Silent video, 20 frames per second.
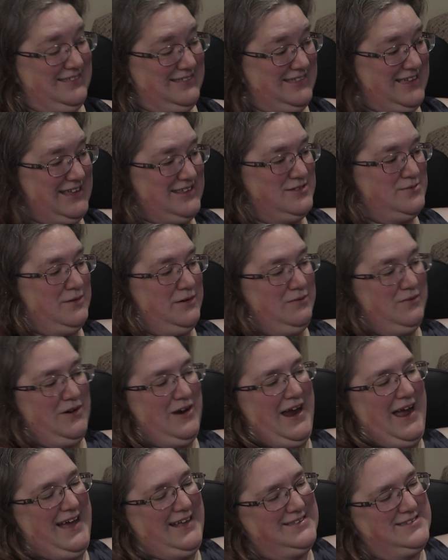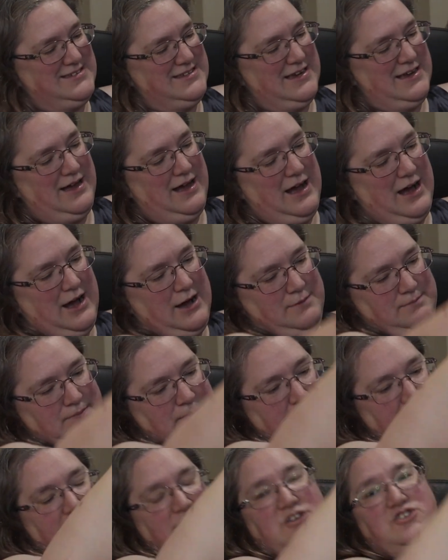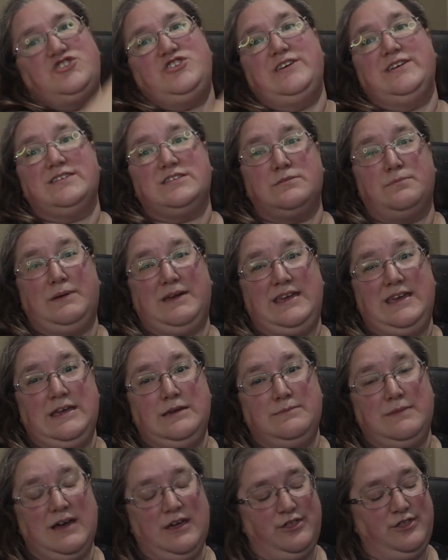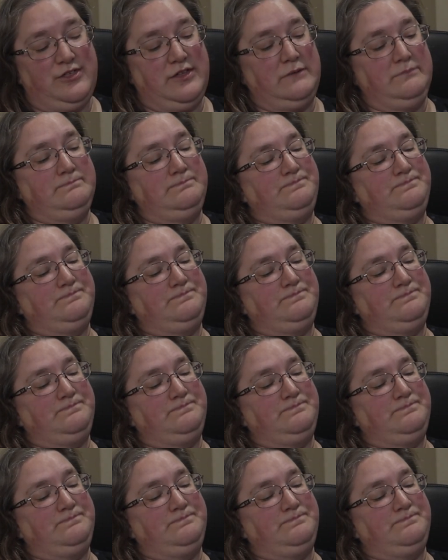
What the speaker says: That's what we're at. She is a behemoth,